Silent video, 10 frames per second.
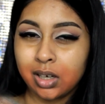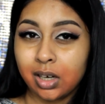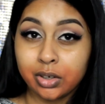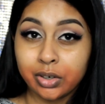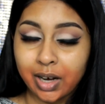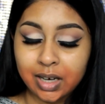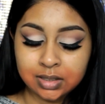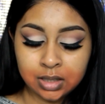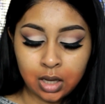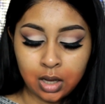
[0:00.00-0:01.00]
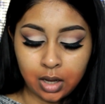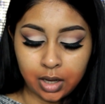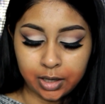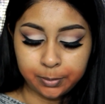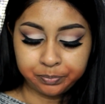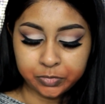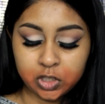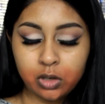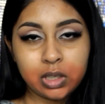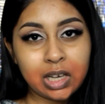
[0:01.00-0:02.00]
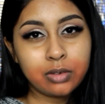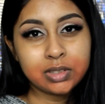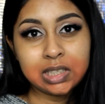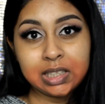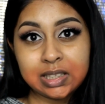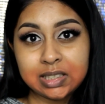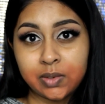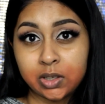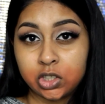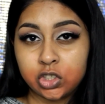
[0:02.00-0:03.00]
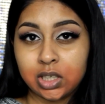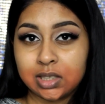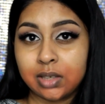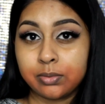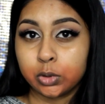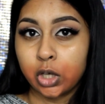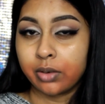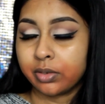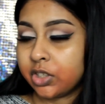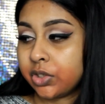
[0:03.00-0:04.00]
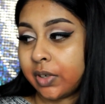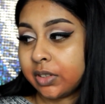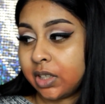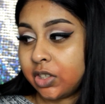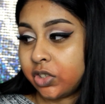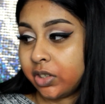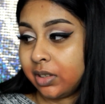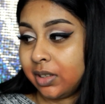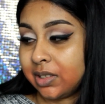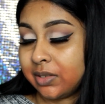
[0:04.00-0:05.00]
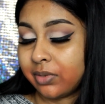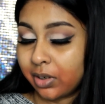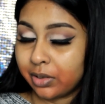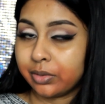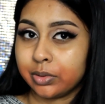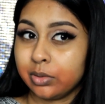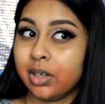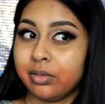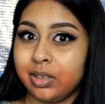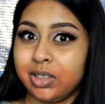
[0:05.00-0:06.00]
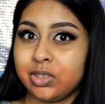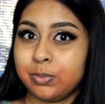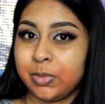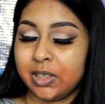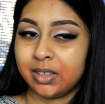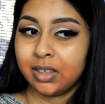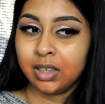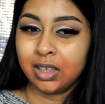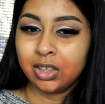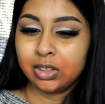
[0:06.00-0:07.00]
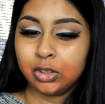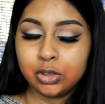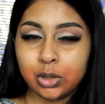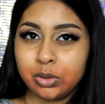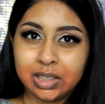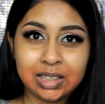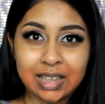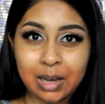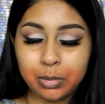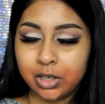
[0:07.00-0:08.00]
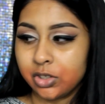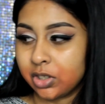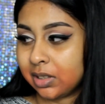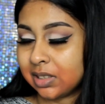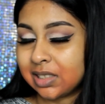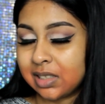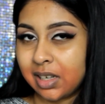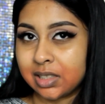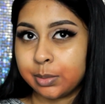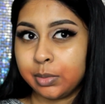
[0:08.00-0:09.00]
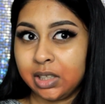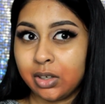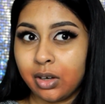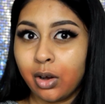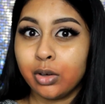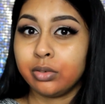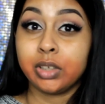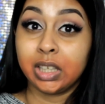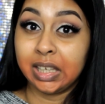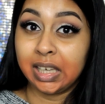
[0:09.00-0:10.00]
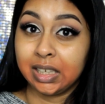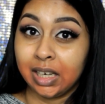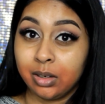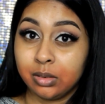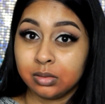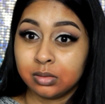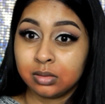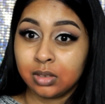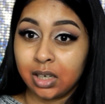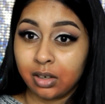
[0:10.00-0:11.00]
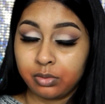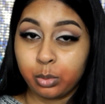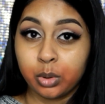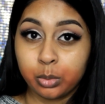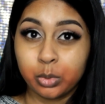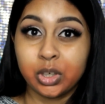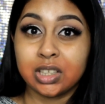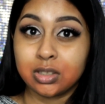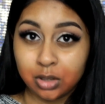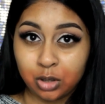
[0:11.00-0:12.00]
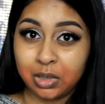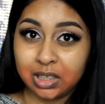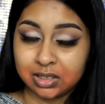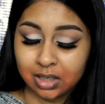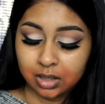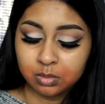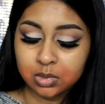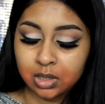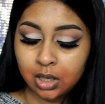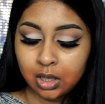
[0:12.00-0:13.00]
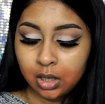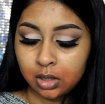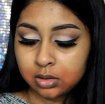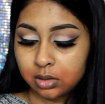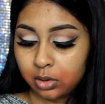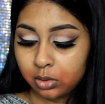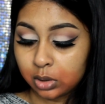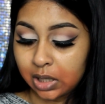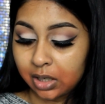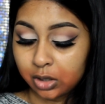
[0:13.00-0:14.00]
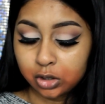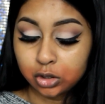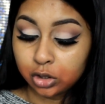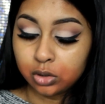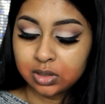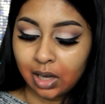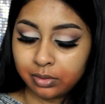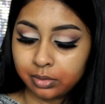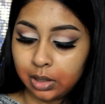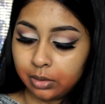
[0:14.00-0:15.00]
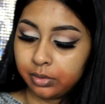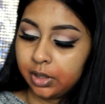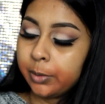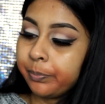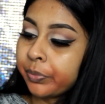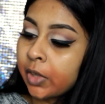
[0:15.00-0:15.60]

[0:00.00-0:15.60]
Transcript: colour correct um, so yeah obviously this foundation is a full coverage foundation it's very full coverage but you don't need that much this has lasted me over a year now and I've worn it so many times so you get good use out, out of it.